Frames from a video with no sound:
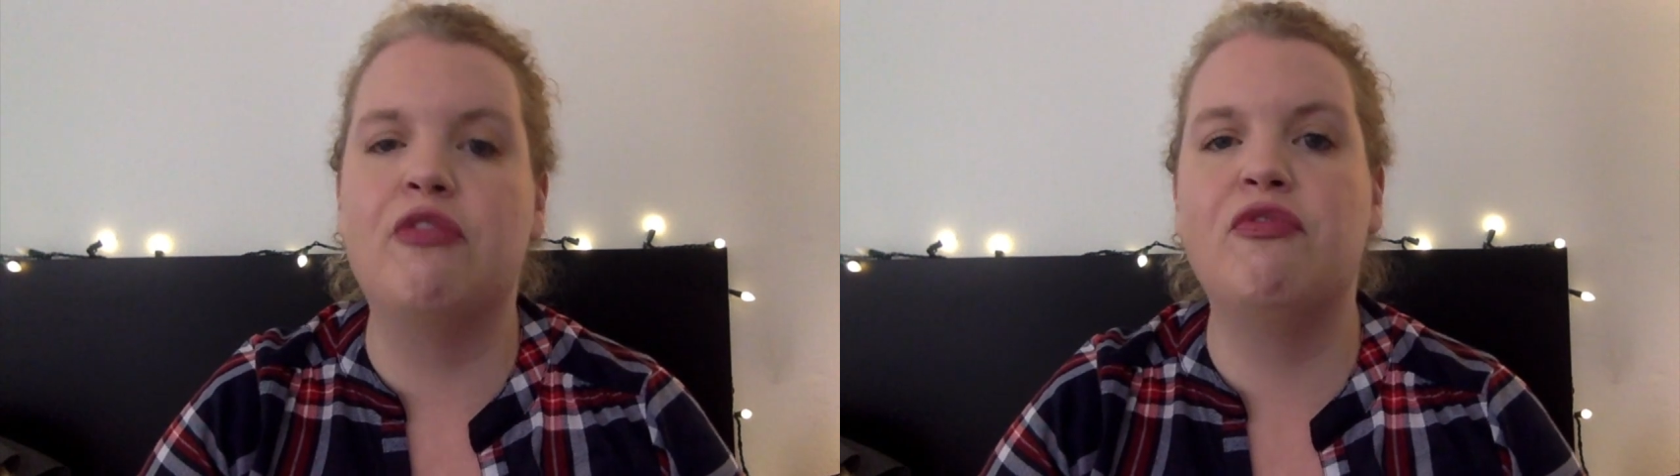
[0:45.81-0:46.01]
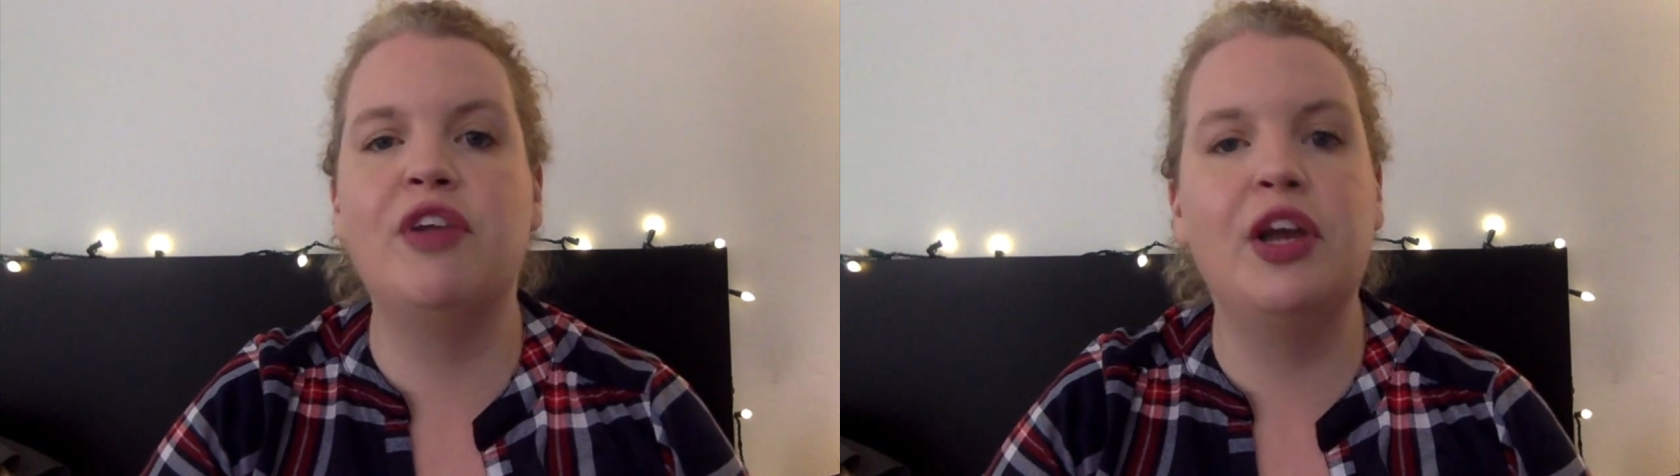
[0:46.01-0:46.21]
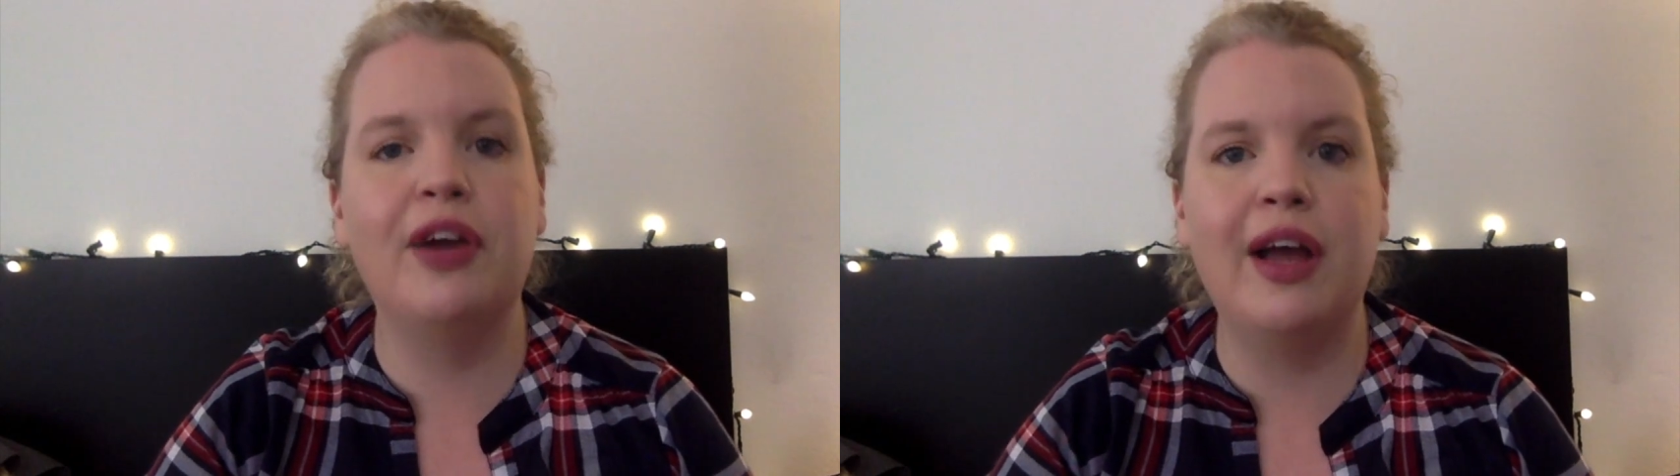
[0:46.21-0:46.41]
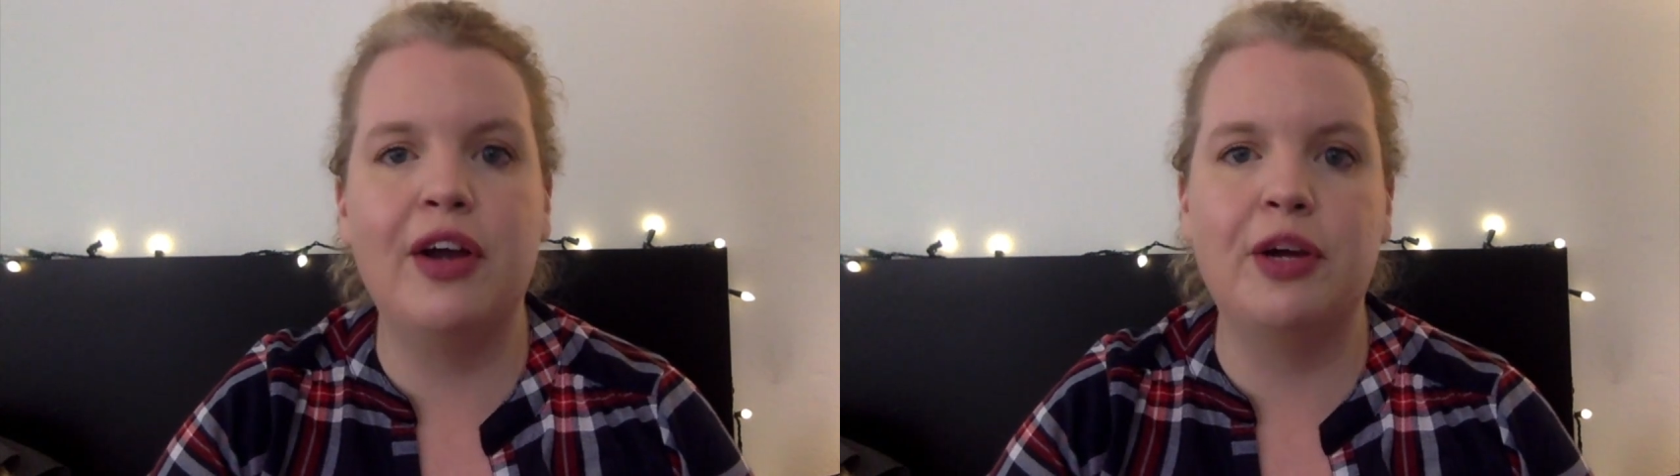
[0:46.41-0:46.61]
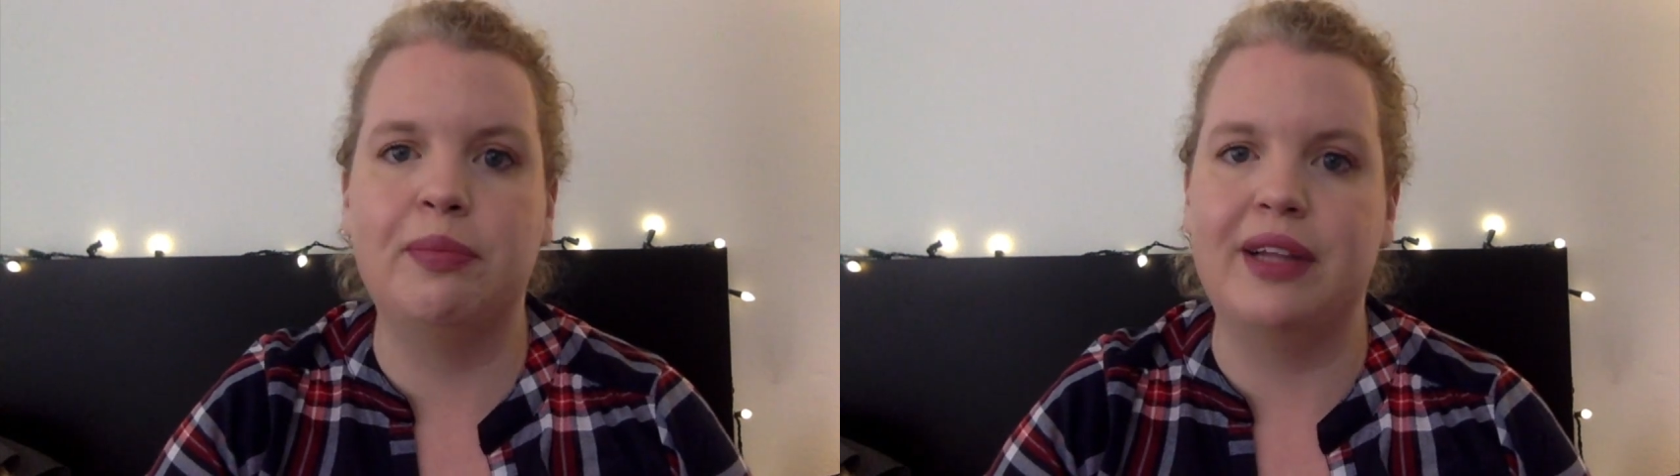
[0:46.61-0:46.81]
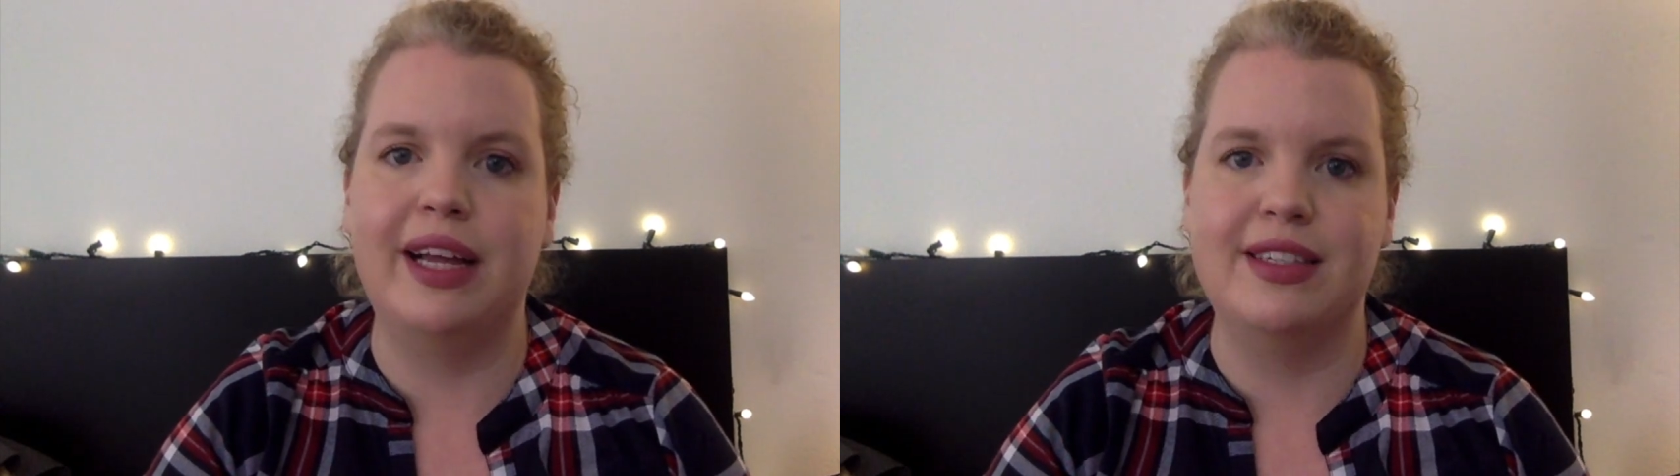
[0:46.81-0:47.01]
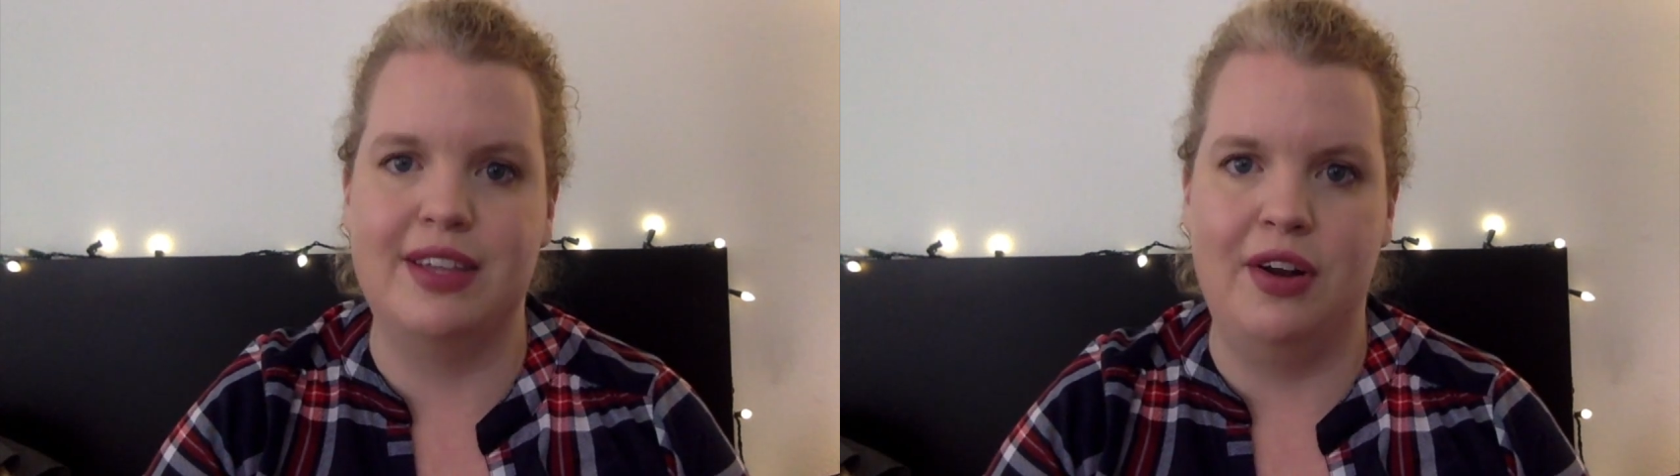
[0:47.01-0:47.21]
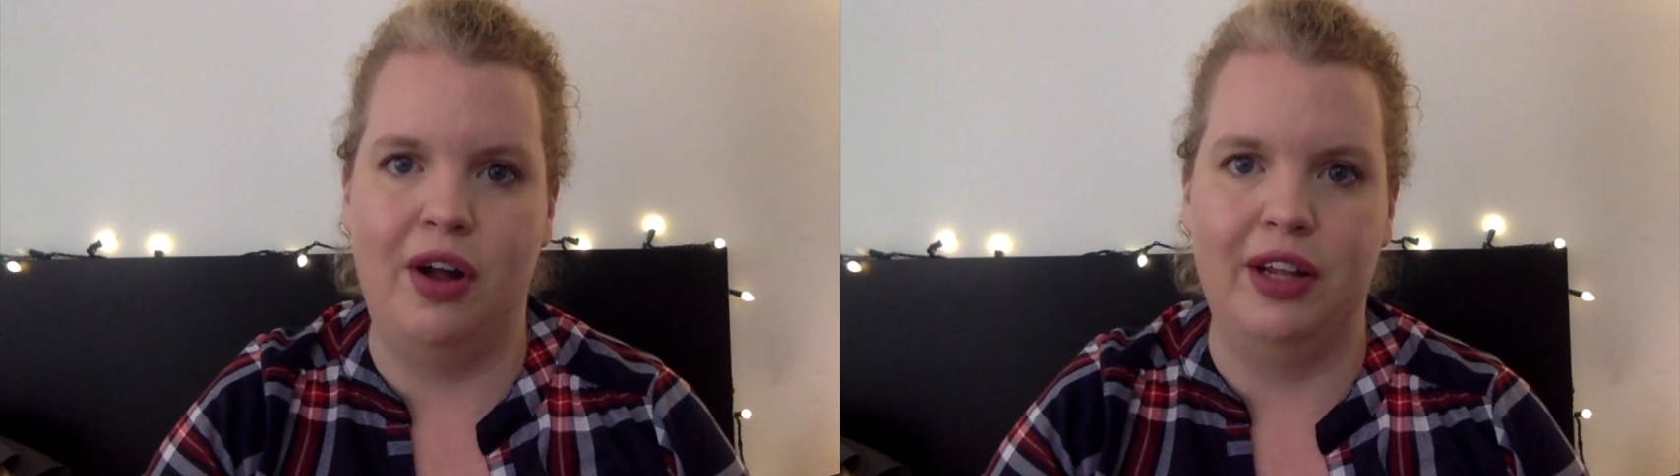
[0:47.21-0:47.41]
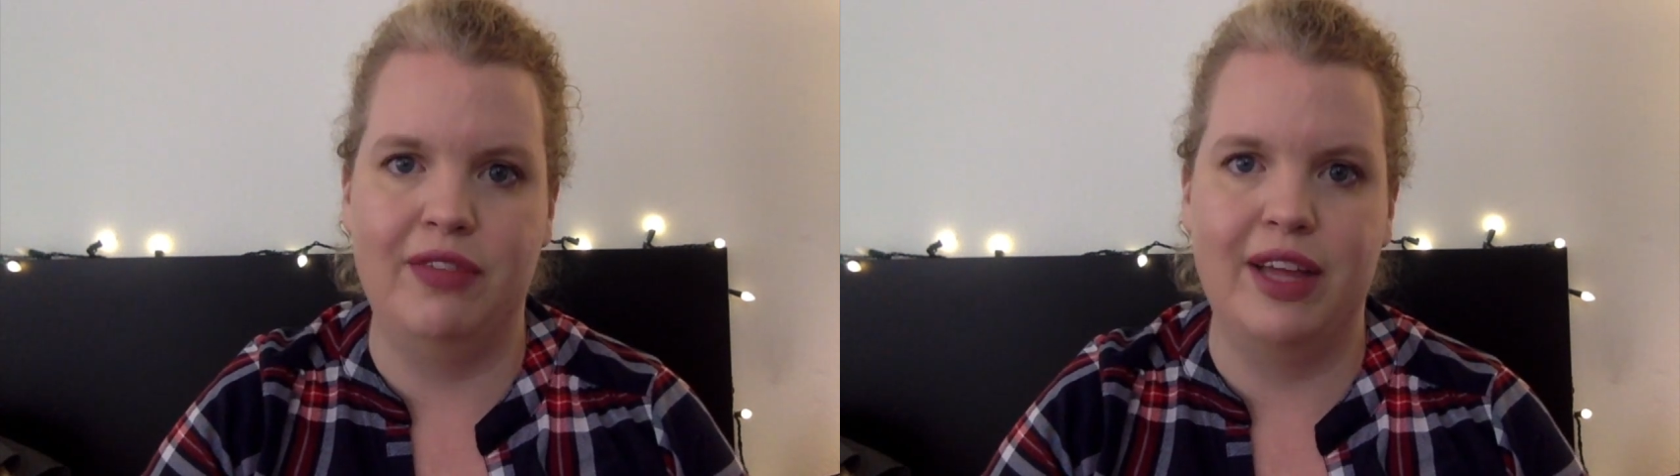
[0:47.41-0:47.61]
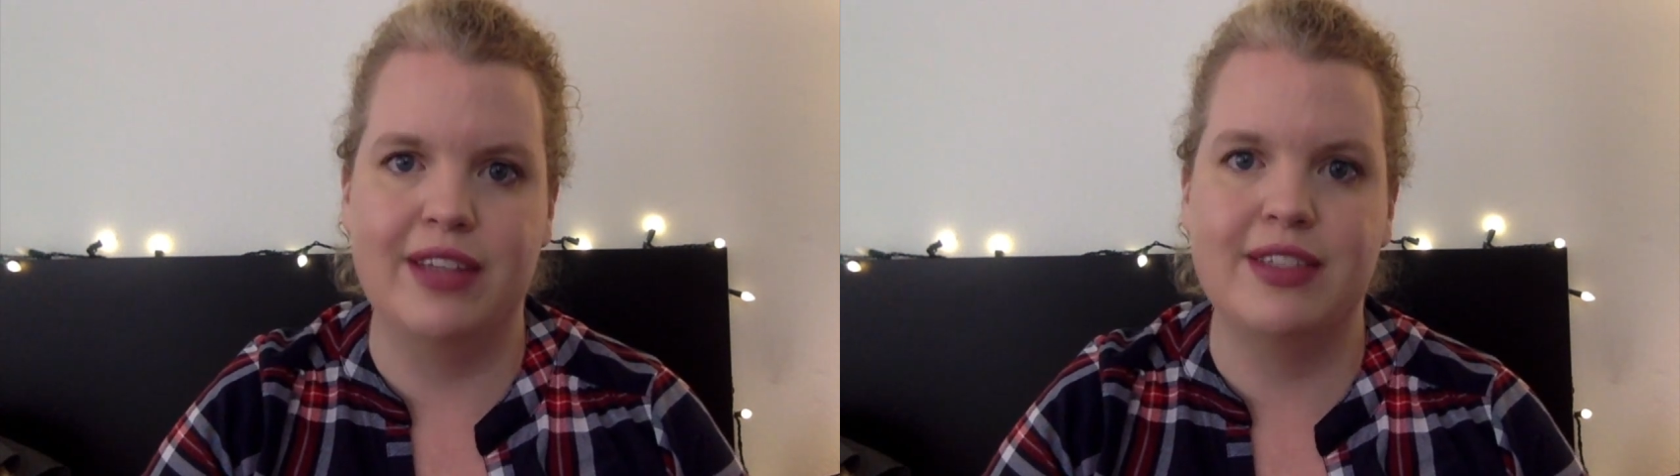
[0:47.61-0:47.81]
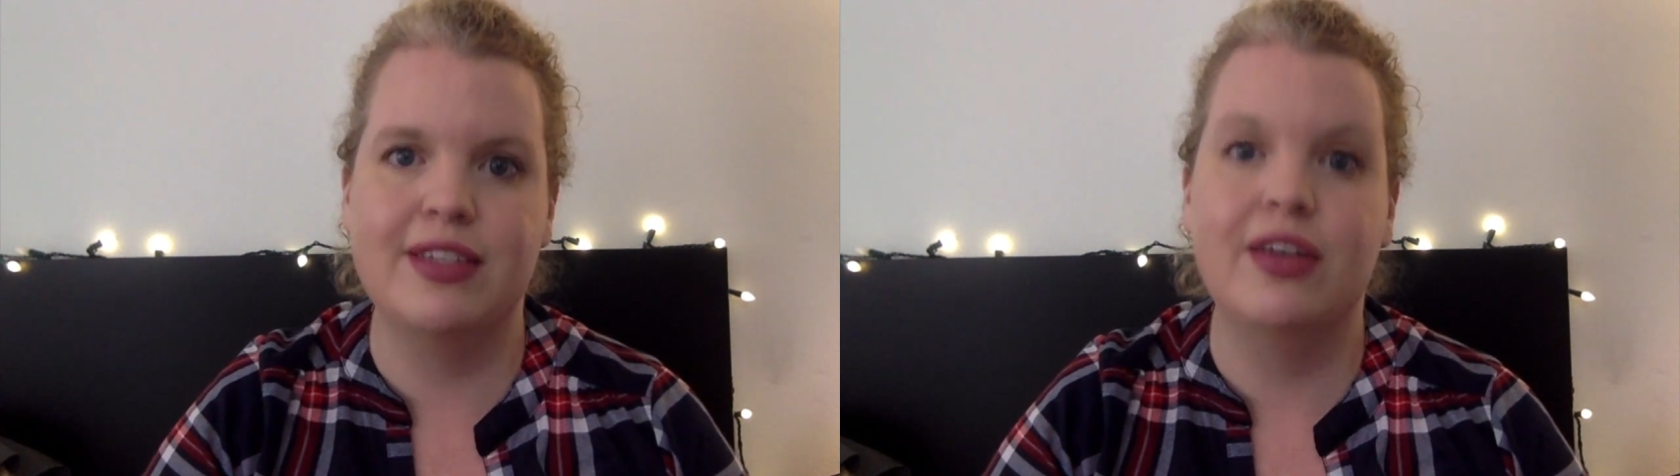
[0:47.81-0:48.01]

figuring out your place in all of this.